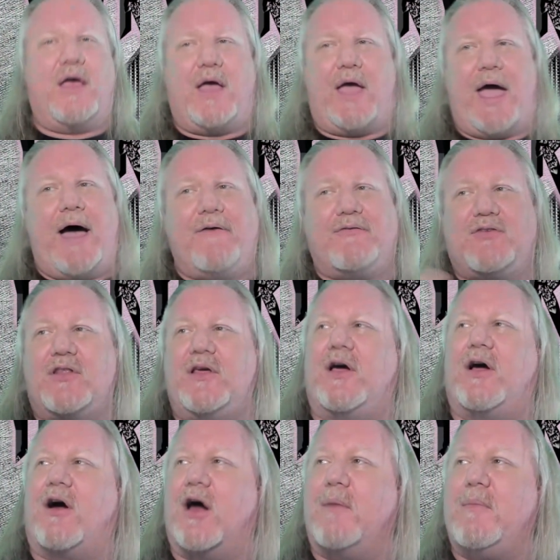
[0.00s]
after
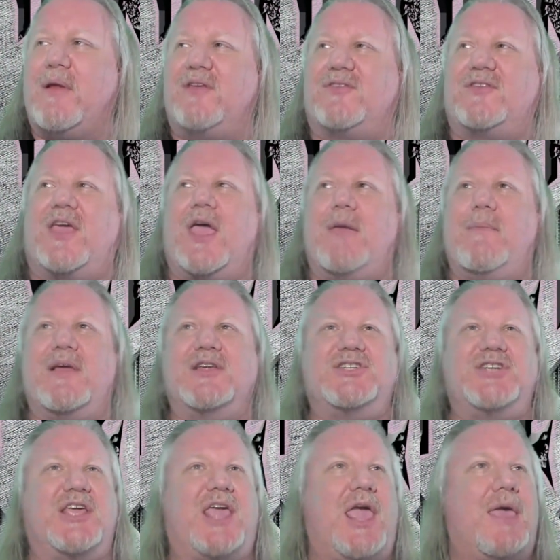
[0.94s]
the harmonies came in,
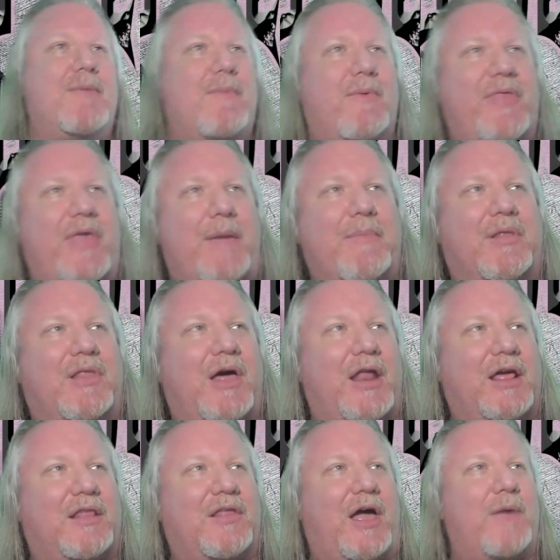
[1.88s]
she came in with that
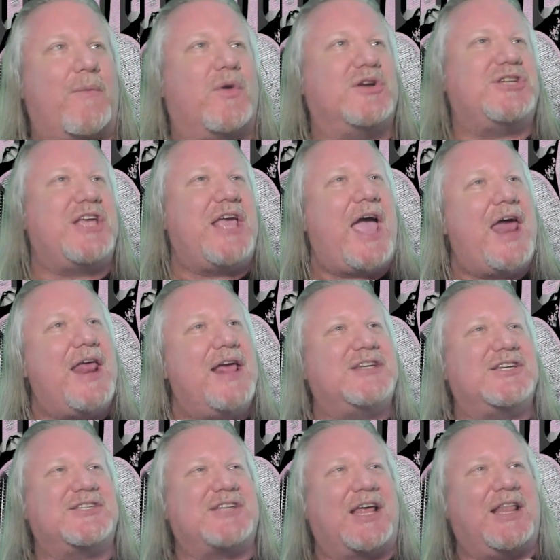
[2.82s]
melodic line where she
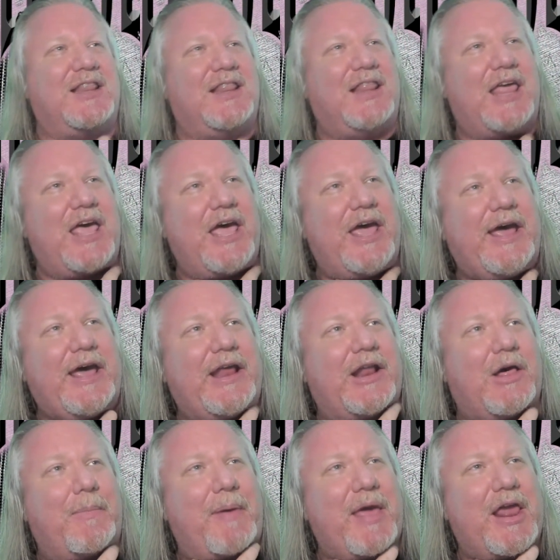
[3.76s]
added just a
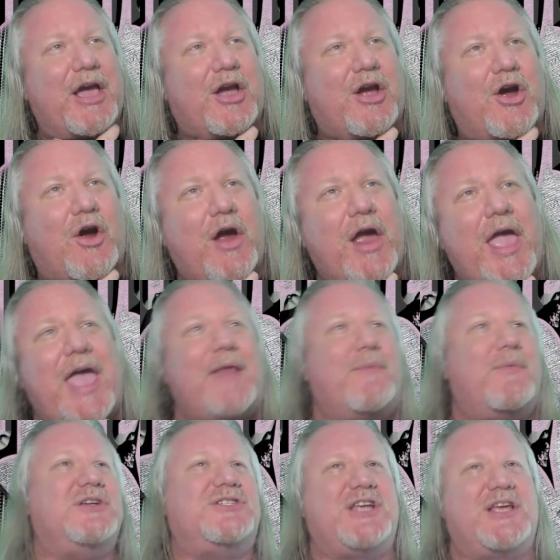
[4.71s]
little bit of grit
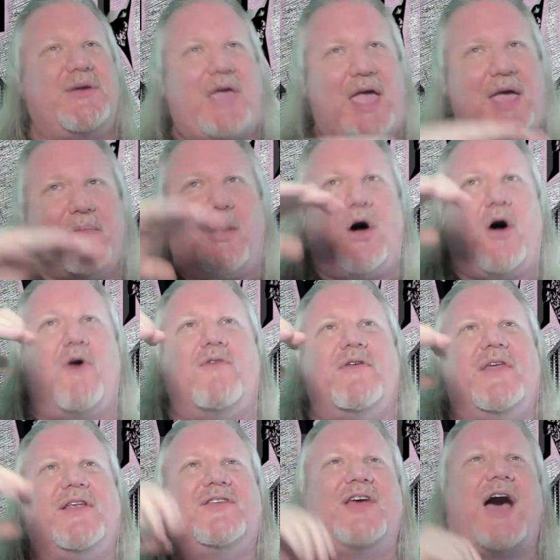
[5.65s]
when she came
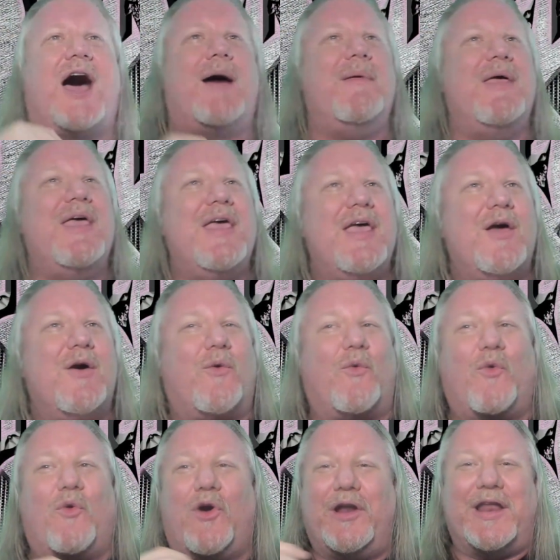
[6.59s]
over the top.
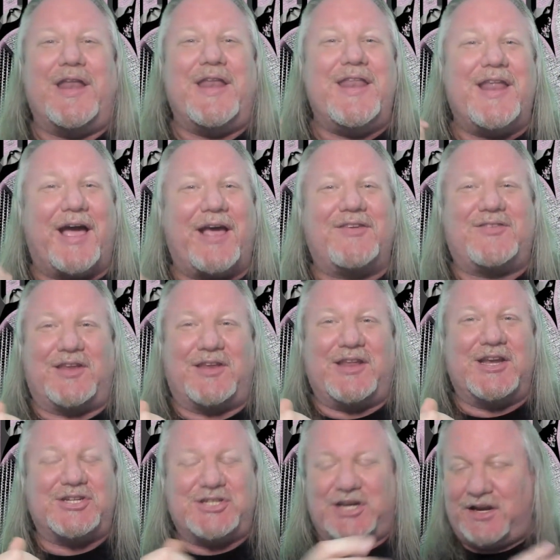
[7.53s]
What a nice
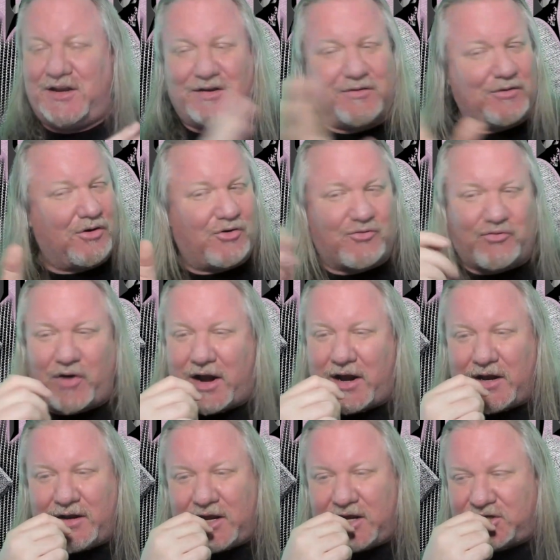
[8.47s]
addition.
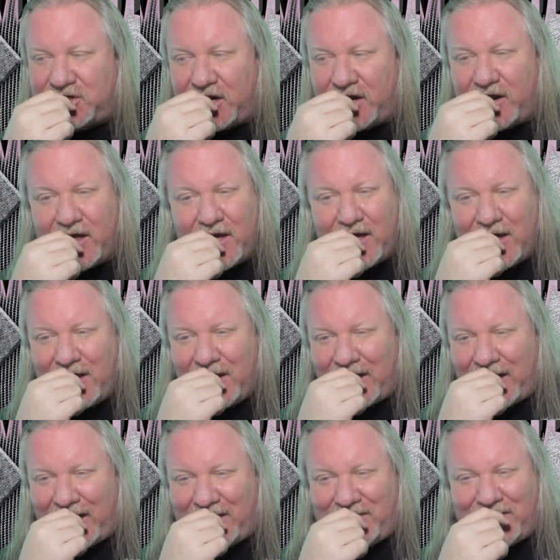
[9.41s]
Great addition.
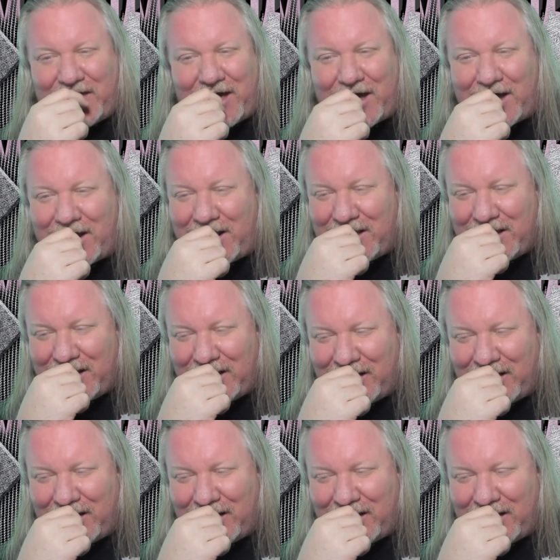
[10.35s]
And then,